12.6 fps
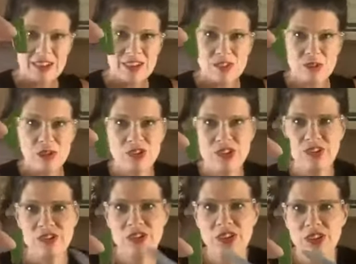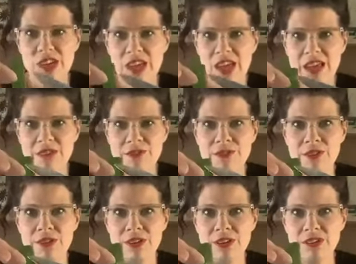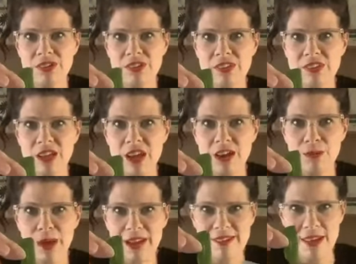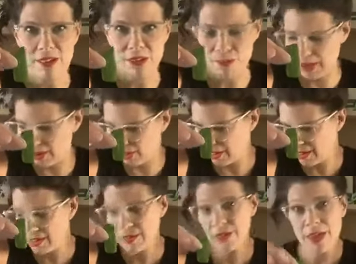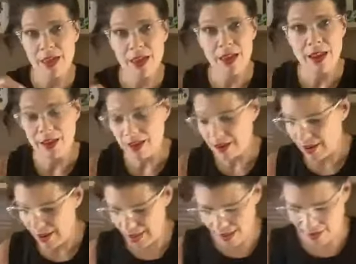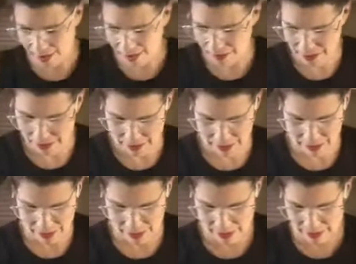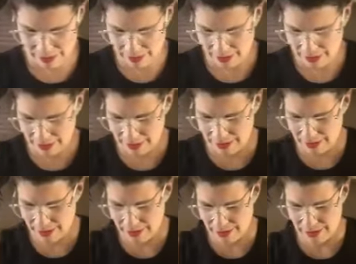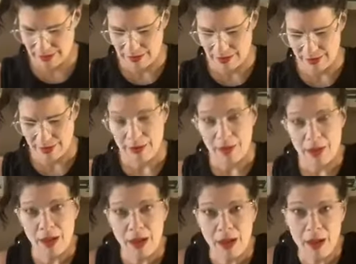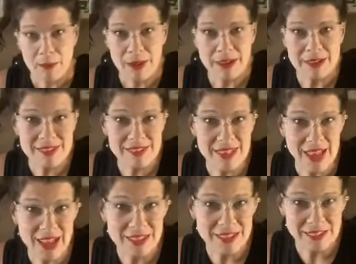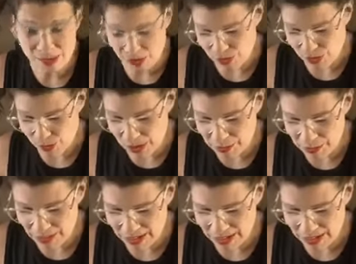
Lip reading: So I just took the knife, just cut it right down the middle. Now, I'm going to slide this over the rim of